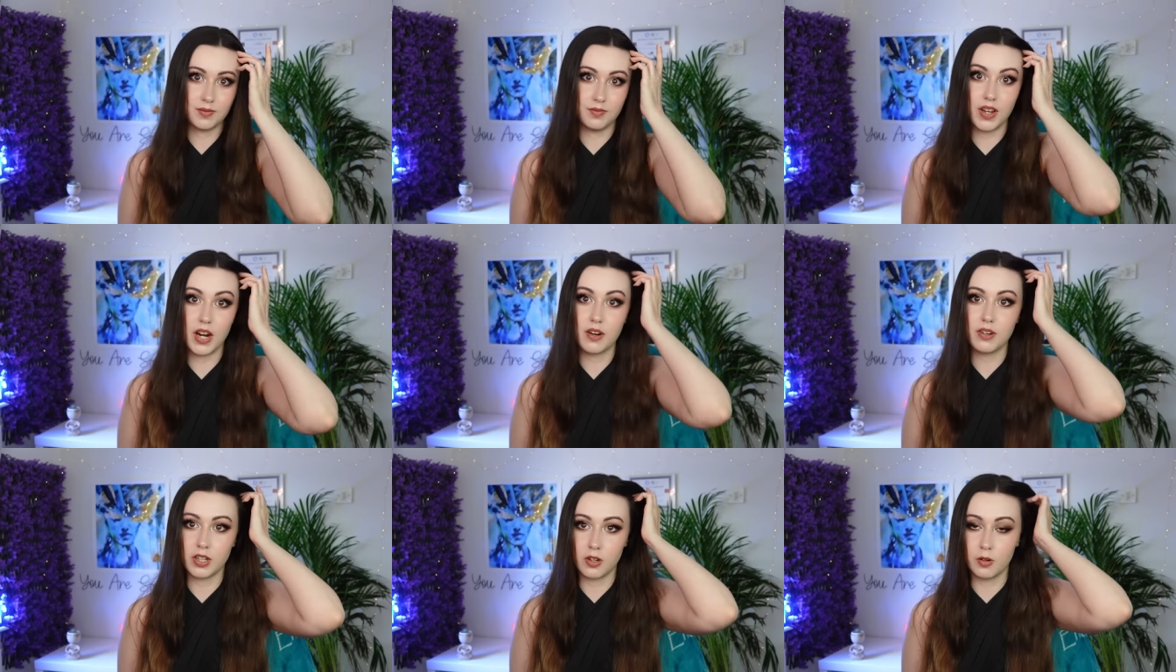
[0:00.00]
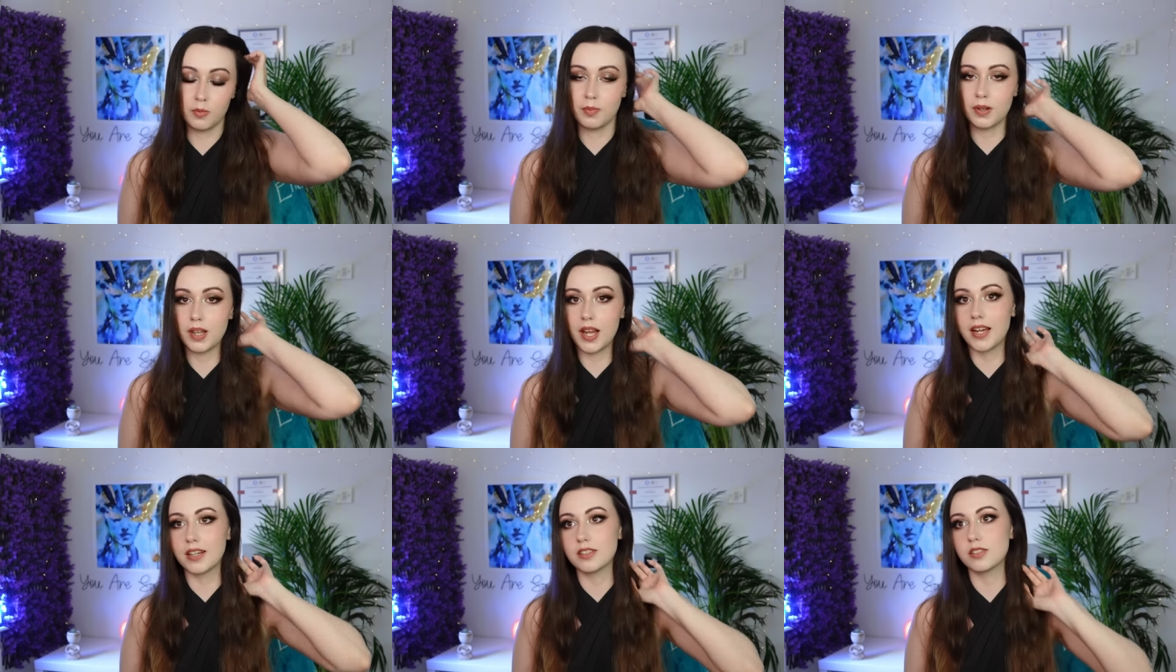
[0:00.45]
very
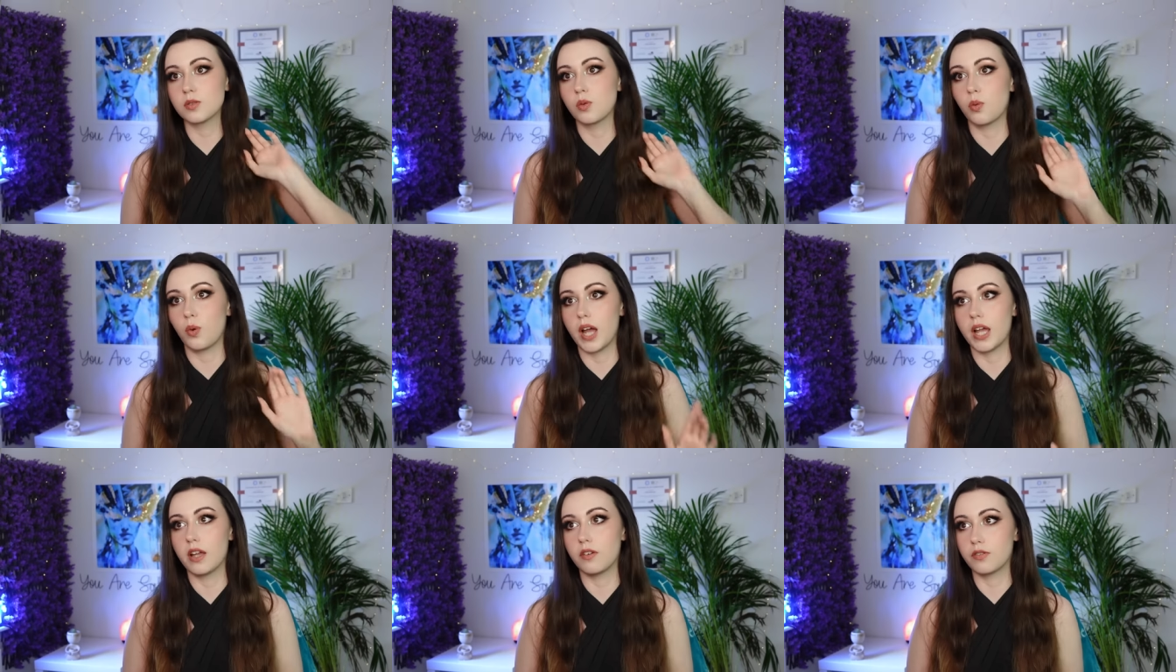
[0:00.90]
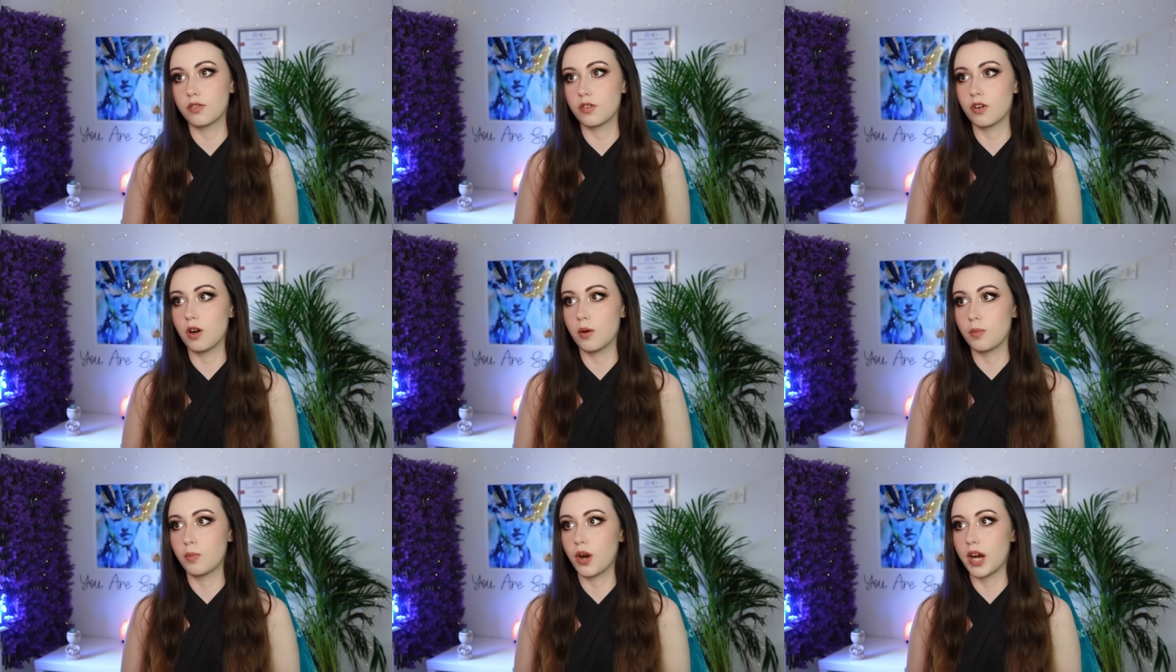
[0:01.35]
complex way for
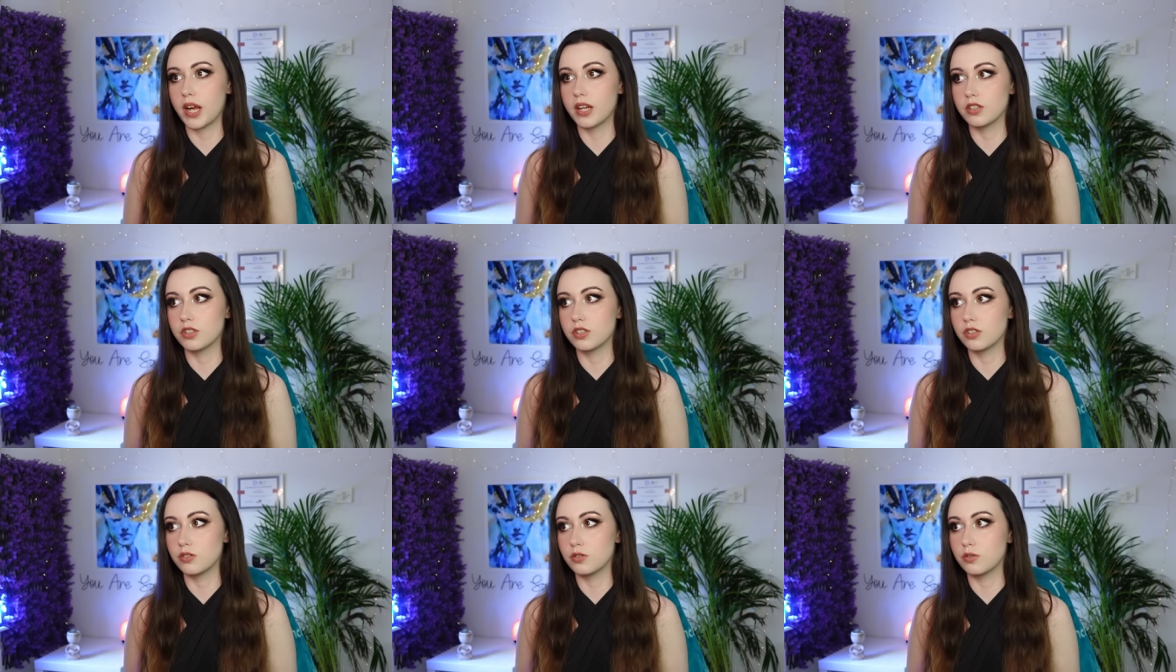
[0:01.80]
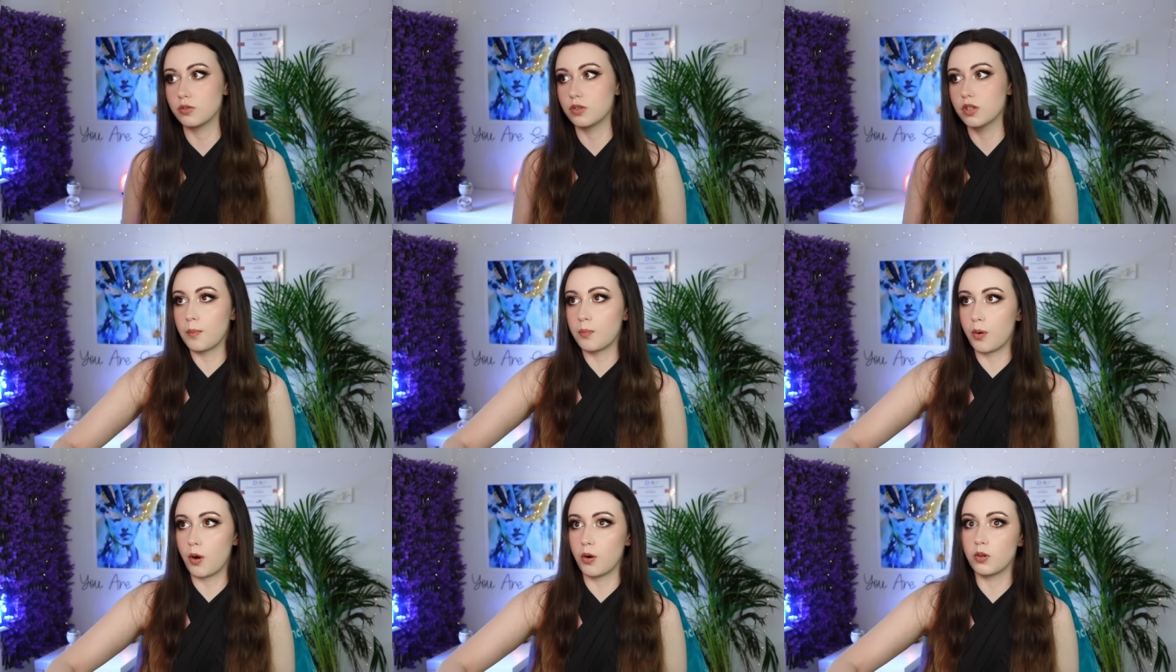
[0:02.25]
our brain to
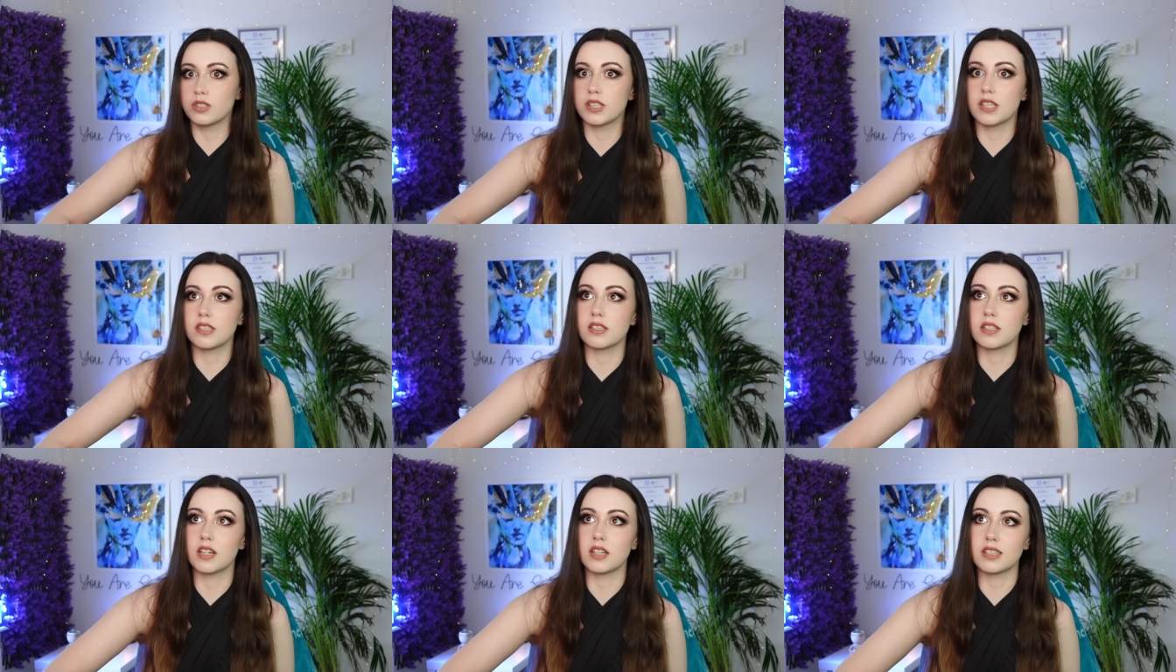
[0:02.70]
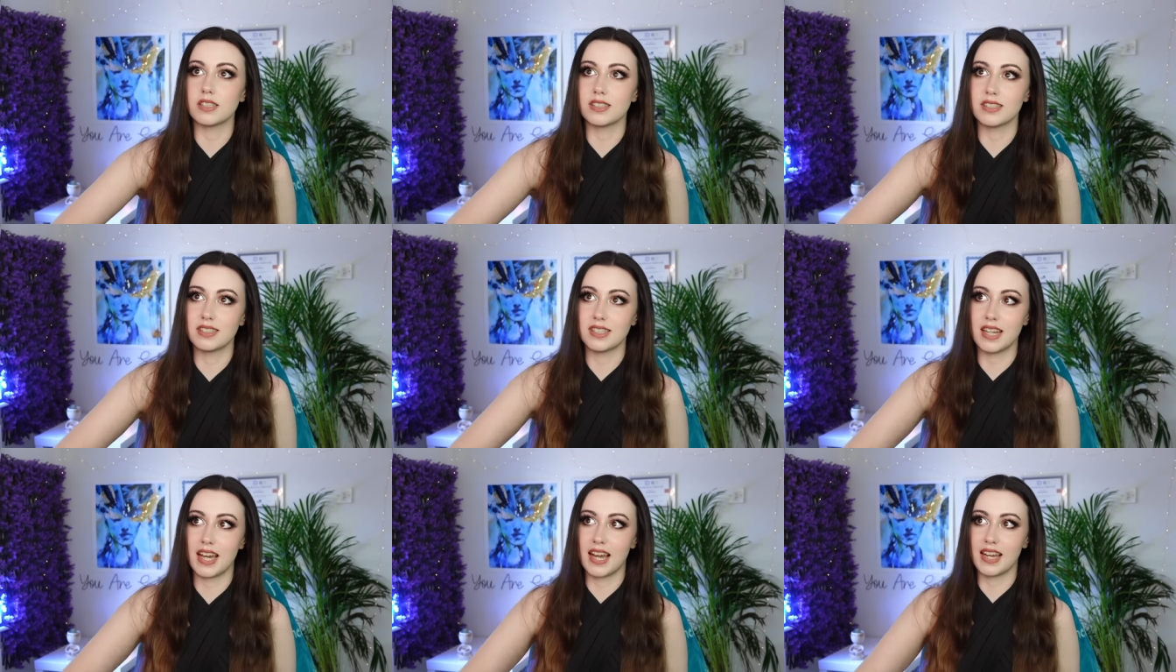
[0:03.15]
process and
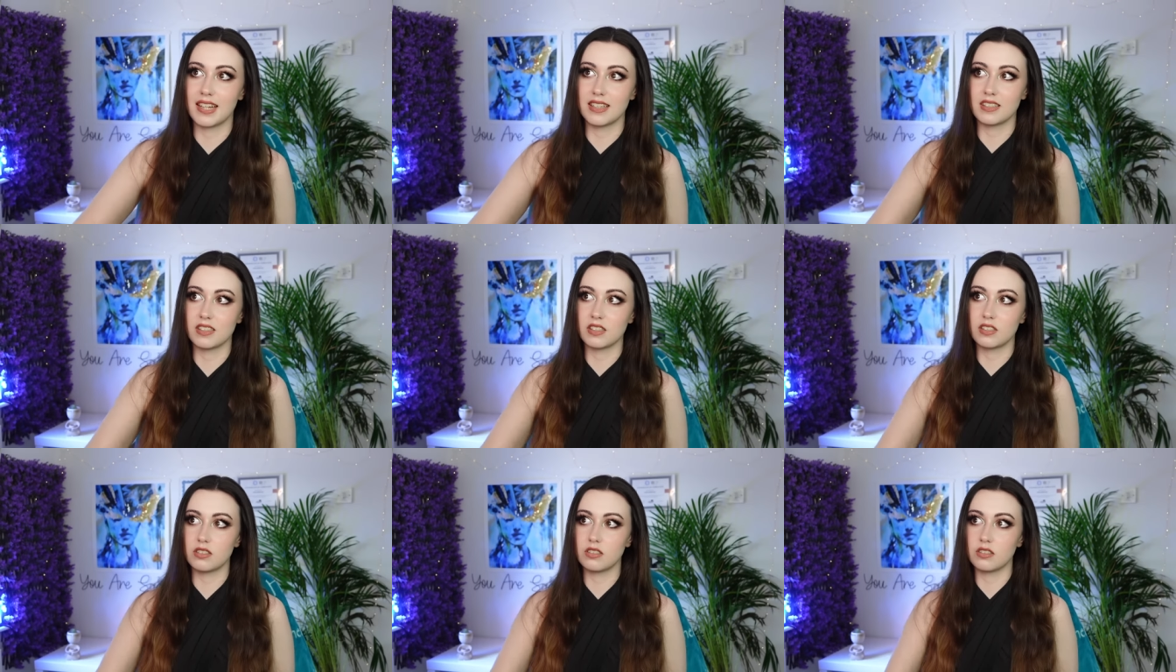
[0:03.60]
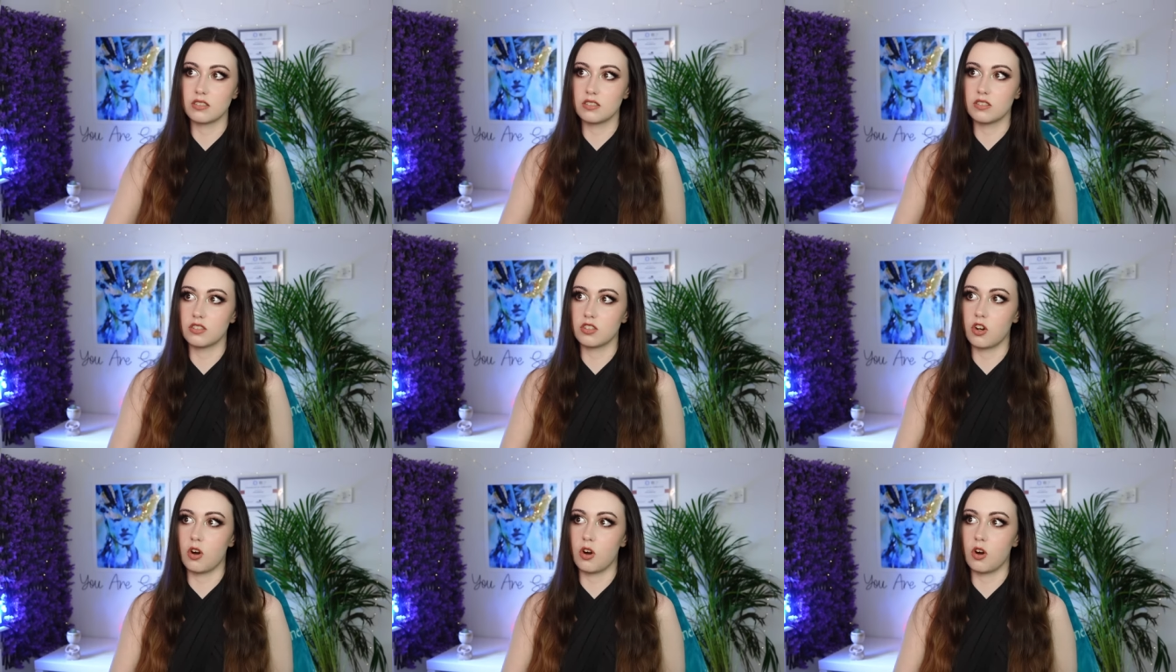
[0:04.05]
understand the